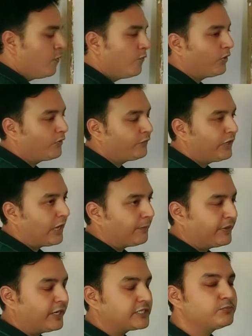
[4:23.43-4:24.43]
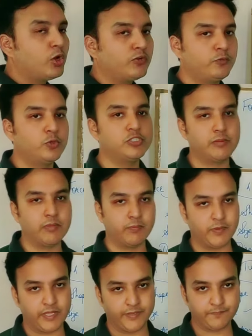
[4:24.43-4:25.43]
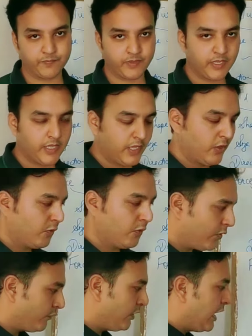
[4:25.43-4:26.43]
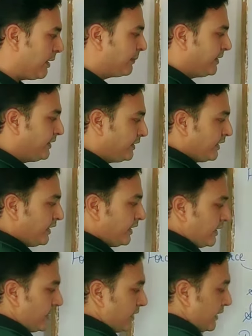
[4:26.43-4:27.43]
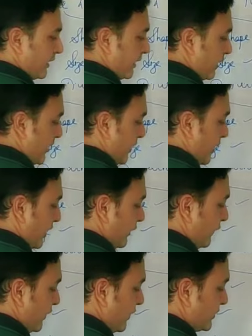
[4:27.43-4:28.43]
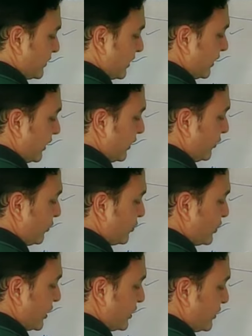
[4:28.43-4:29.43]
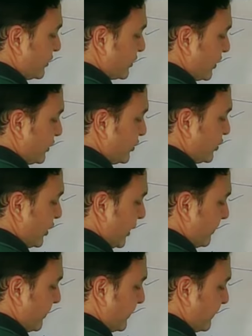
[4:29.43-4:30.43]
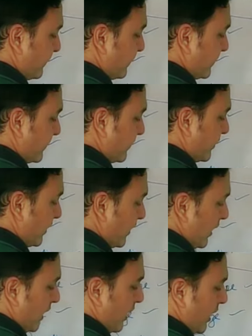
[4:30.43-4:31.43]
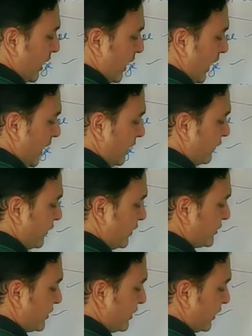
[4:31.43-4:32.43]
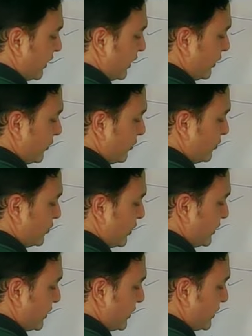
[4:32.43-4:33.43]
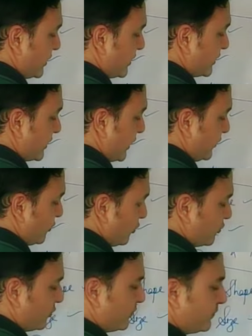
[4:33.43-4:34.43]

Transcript: what will happen? A small force I am applying. What will happen? It will result into change in shape and it will result into change in size also.